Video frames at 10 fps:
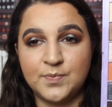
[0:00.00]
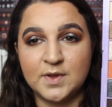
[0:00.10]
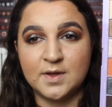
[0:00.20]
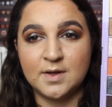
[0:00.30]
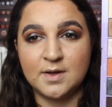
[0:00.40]

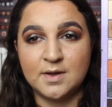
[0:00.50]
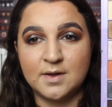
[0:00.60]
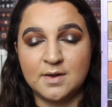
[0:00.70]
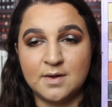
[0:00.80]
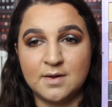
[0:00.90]

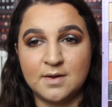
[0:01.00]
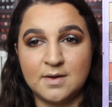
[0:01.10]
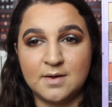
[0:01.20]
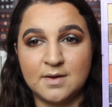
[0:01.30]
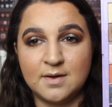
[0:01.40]

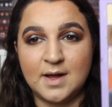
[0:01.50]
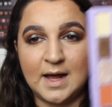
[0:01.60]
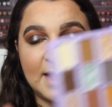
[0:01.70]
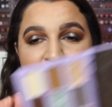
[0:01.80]
Nothing is said.